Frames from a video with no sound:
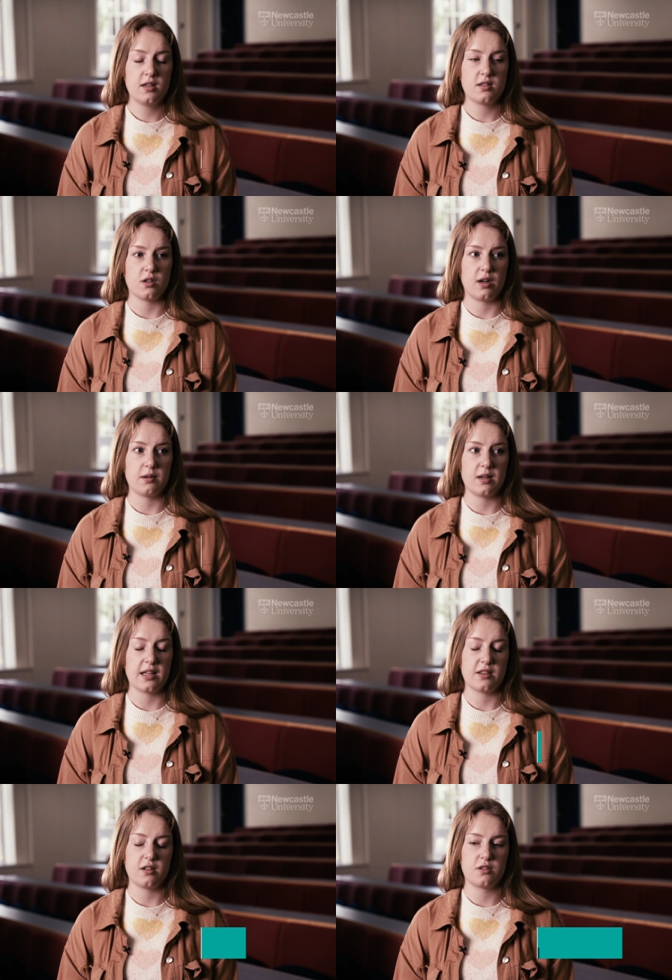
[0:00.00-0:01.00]
So I
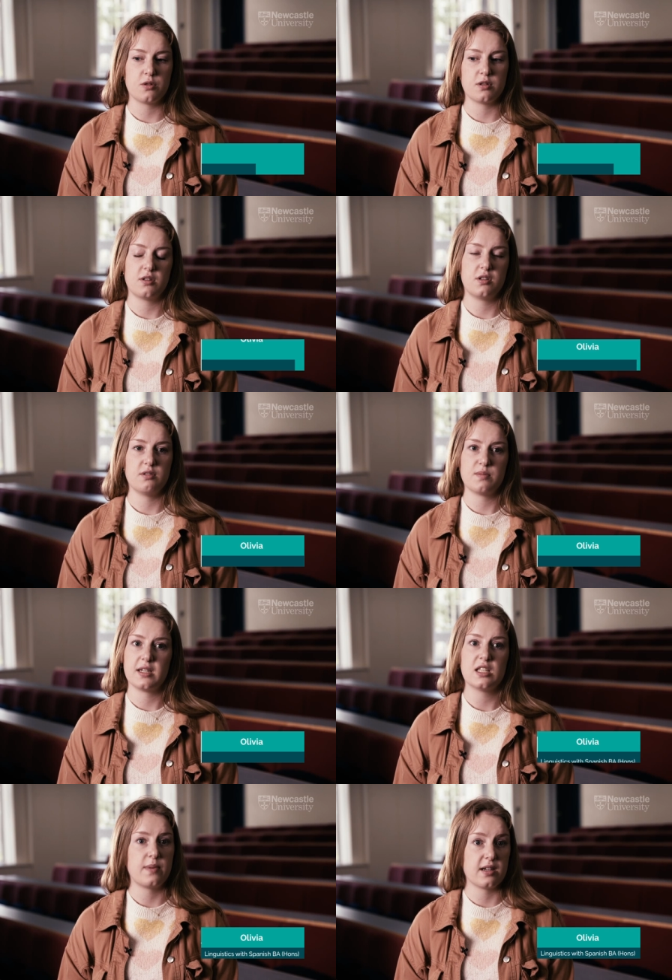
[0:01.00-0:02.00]
had the choice to do as
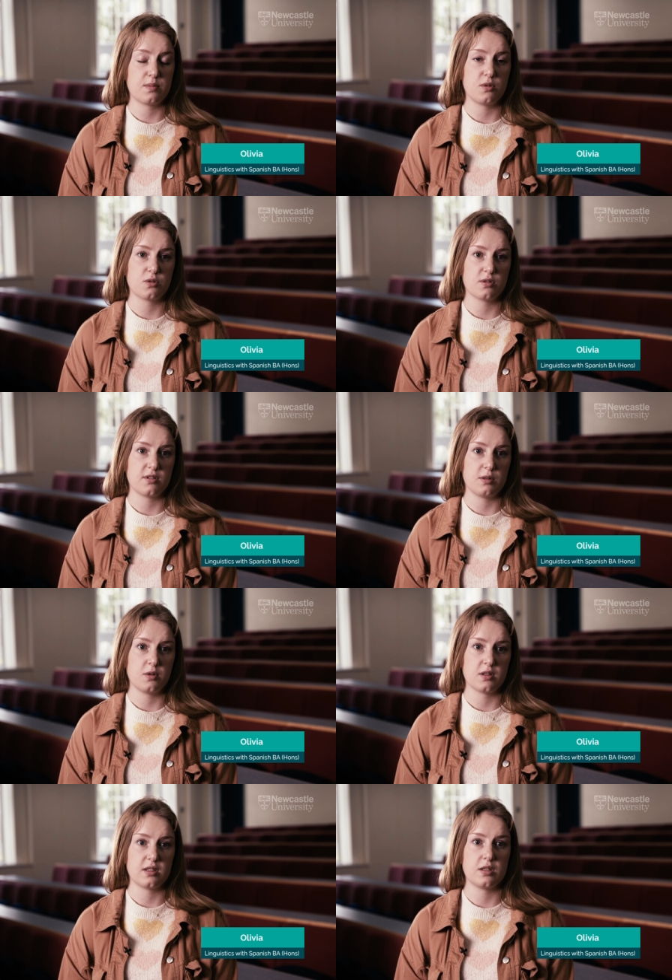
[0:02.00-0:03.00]
many Spanish modules as I
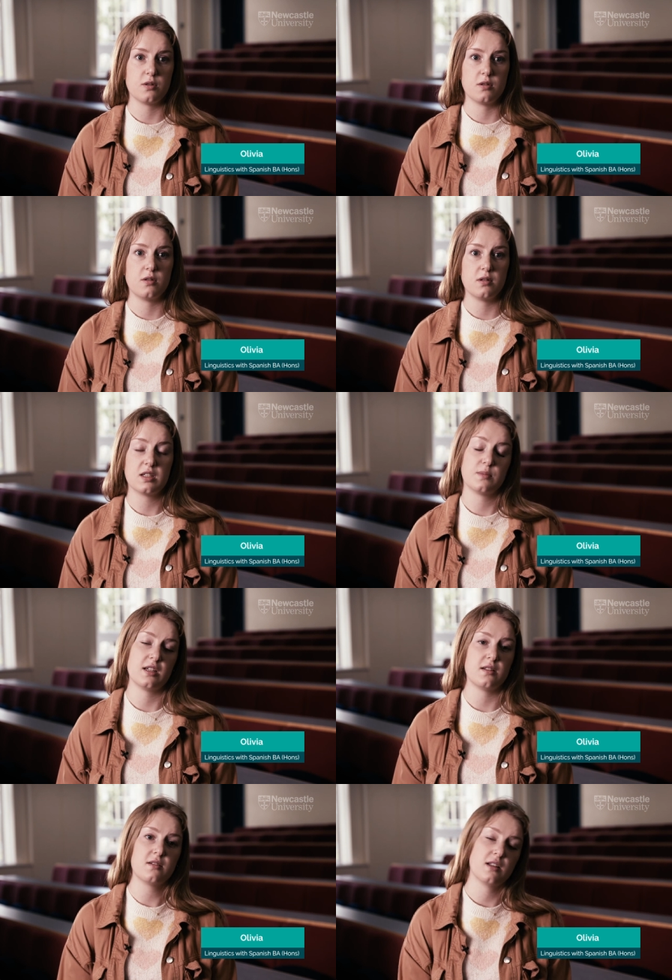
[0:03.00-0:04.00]
wanted or as
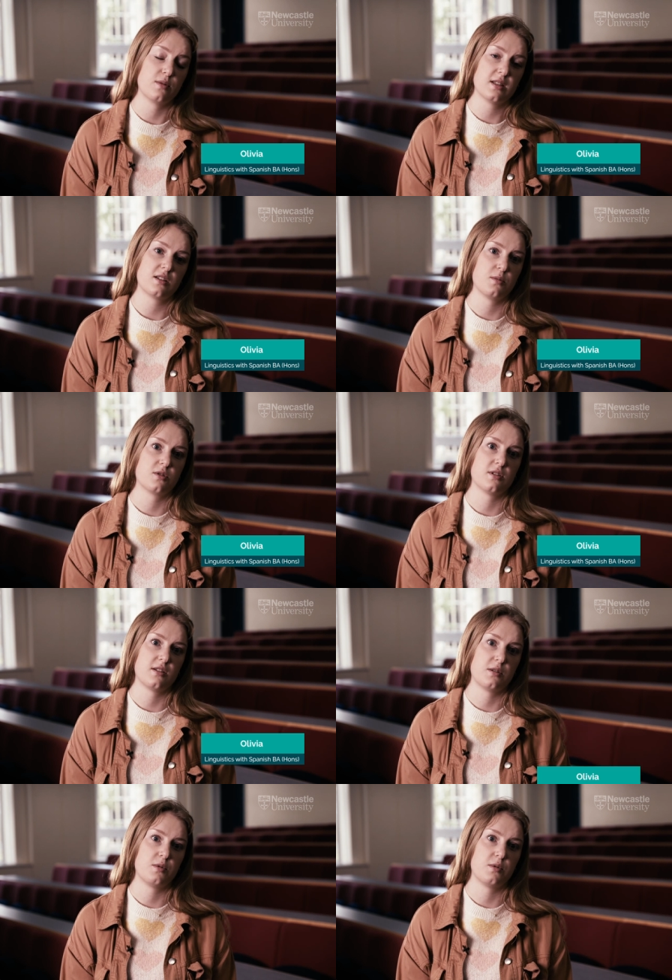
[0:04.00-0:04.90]
many linguistics modules as I